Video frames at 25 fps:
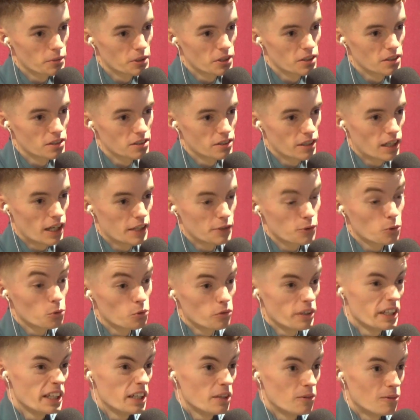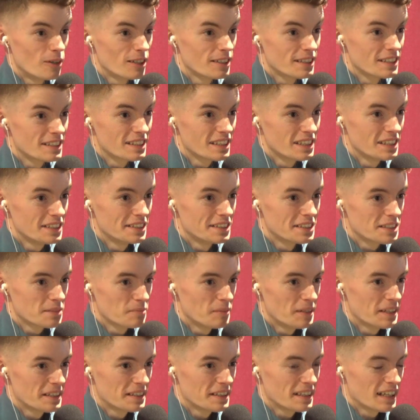Because I don't really want to see
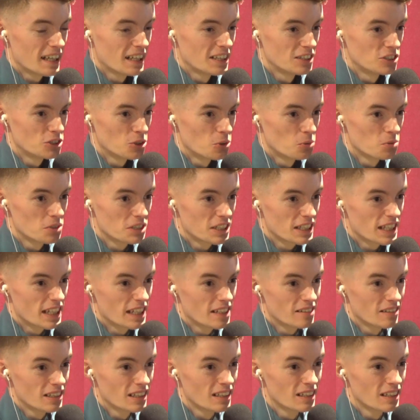Smith and Jones again.